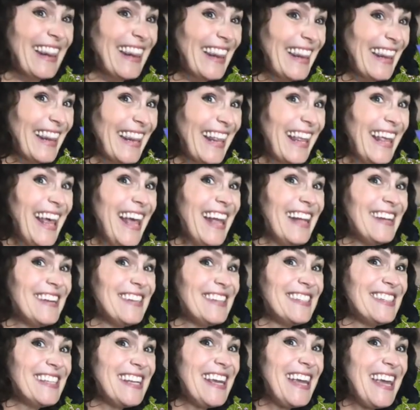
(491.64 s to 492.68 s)
Then
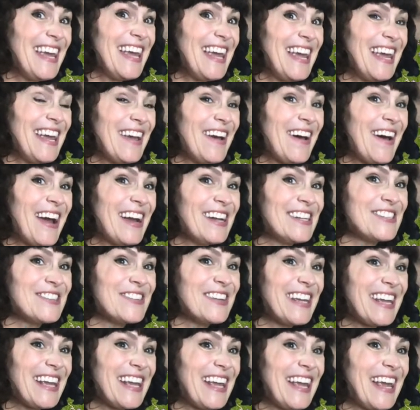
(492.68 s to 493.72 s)
you see your
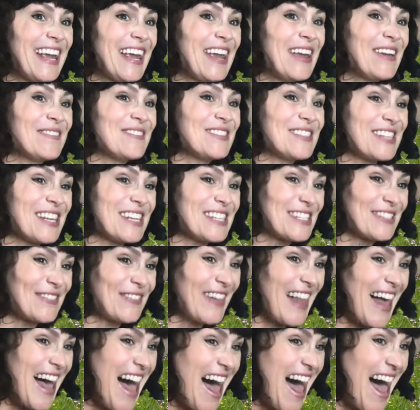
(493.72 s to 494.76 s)
dreams just
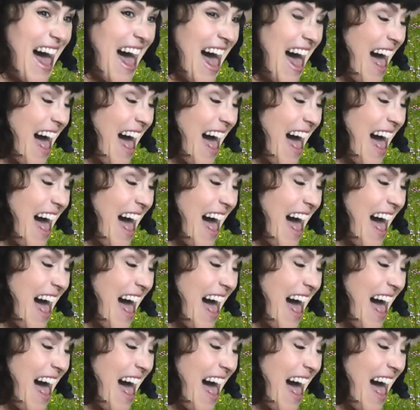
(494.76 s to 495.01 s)
fly.